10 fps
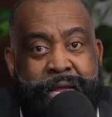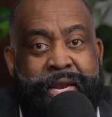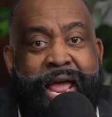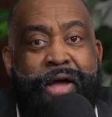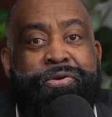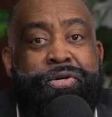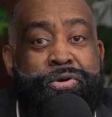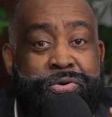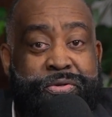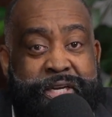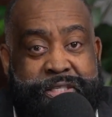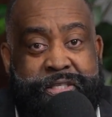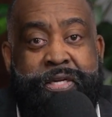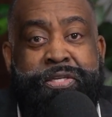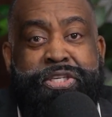Now, Google
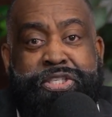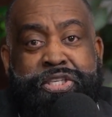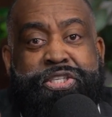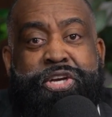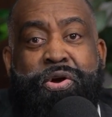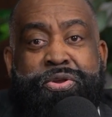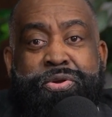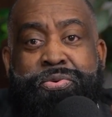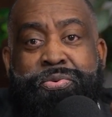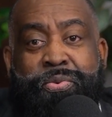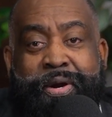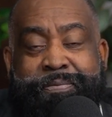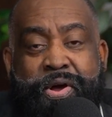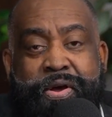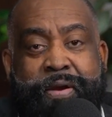this, just to show you what I'm
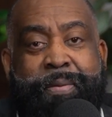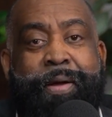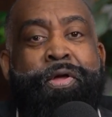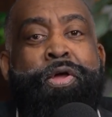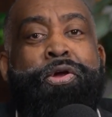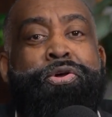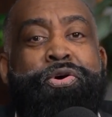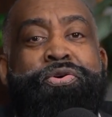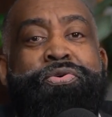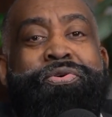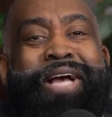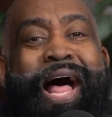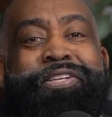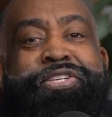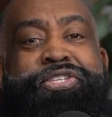talking about. Google
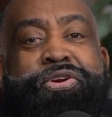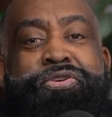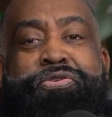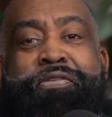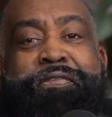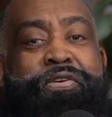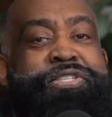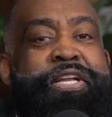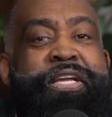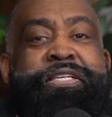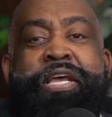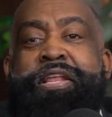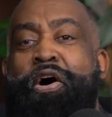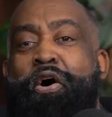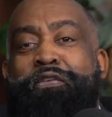colleges or universities
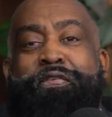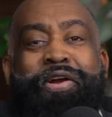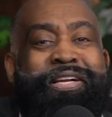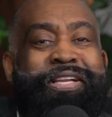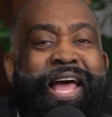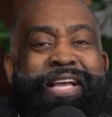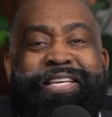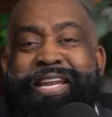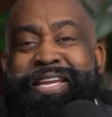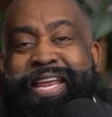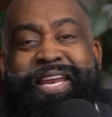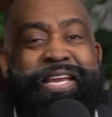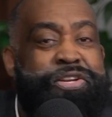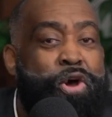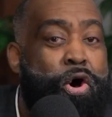that offer a class in
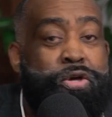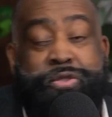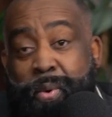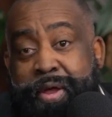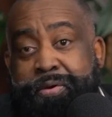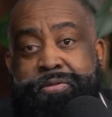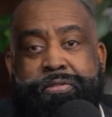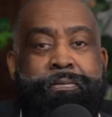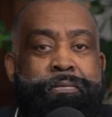knitting dog sweaters.